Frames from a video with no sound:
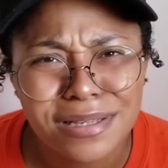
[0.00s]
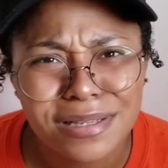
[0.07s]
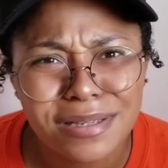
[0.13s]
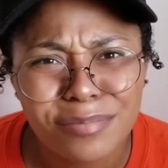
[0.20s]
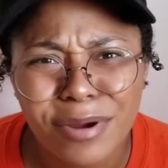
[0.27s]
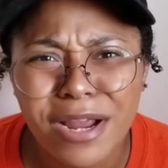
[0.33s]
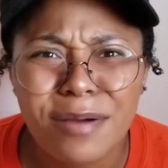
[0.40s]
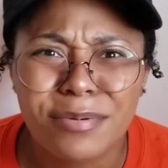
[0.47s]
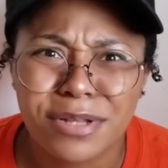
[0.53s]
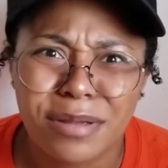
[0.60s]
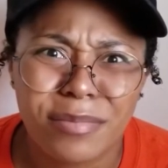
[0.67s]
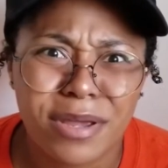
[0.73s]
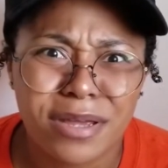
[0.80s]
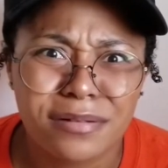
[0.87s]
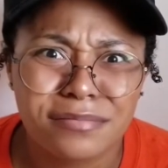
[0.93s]
Break up with
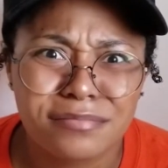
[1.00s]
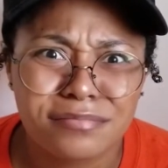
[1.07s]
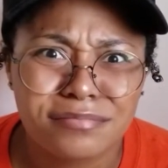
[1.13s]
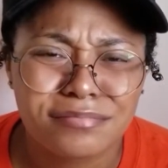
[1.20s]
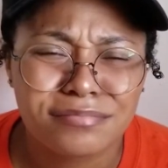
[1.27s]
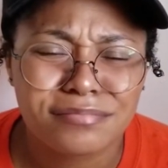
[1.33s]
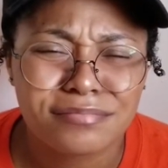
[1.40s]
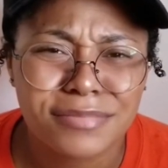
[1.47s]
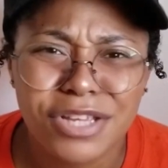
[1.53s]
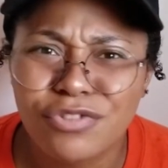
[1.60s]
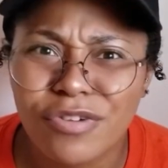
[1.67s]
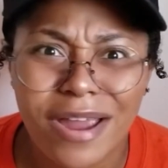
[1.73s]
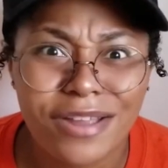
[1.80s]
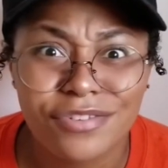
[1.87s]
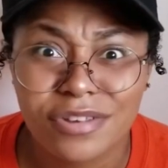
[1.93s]
that man. He
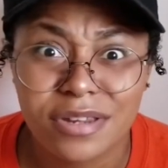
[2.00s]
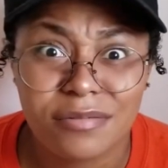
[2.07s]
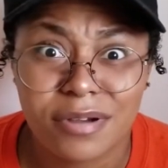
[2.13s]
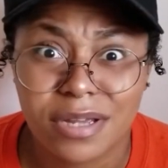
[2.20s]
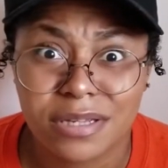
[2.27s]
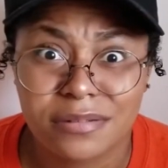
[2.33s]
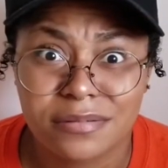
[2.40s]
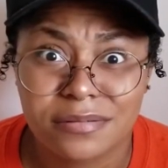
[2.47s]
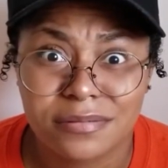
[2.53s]
trash anyway.